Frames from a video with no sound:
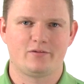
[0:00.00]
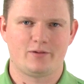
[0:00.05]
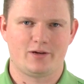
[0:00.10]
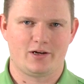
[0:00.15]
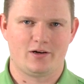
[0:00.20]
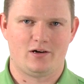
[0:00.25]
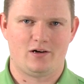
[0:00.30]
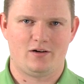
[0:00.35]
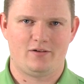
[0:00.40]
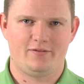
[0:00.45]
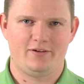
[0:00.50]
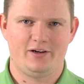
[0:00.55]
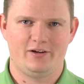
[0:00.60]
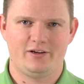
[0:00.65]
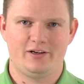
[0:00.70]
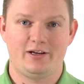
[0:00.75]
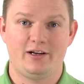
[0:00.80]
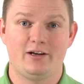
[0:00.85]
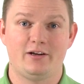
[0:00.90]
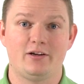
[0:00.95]
Swing Golf, here
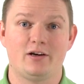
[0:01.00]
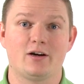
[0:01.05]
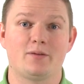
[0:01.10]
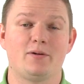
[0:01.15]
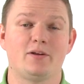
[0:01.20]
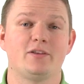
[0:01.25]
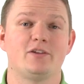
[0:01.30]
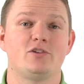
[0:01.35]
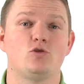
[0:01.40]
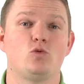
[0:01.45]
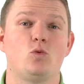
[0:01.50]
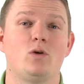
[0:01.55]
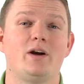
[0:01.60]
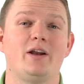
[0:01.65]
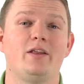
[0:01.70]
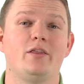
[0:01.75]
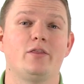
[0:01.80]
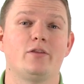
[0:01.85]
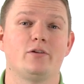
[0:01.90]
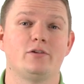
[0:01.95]
today to talk about the
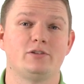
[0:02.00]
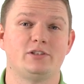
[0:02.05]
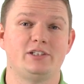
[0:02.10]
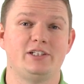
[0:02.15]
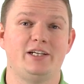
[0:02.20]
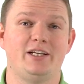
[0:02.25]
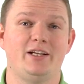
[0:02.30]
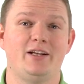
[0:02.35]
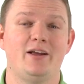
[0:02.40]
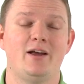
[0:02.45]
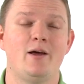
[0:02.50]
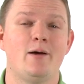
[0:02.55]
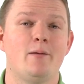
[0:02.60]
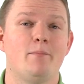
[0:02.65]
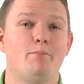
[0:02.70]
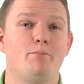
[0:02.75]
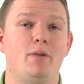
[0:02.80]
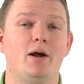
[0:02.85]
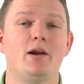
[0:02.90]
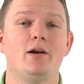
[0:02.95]
2013
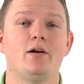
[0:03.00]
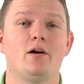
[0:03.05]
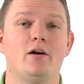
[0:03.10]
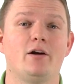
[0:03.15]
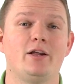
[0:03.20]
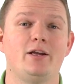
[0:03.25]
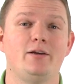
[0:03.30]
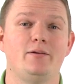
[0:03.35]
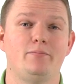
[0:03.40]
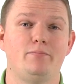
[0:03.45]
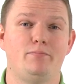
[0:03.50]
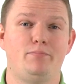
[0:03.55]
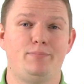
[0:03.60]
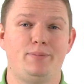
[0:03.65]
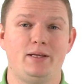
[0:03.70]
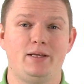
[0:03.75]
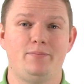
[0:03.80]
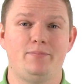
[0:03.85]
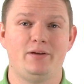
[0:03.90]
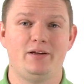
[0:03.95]
Bettinardi
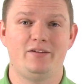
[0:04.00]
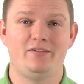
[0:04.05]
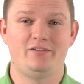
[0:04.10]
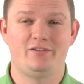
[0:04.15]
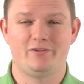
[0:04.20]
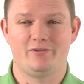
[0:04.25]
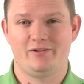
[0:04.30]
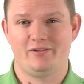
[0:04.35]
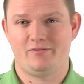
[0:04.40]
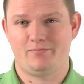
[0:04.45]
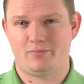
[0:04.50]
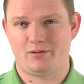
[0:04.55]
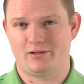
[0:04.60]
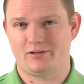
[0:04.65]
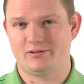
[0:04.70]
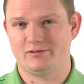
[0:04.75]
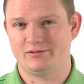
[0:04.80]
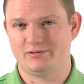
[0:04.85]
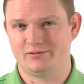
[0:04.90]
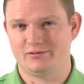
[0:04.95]
BB Series
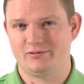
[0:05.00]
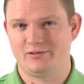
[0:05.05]
putters.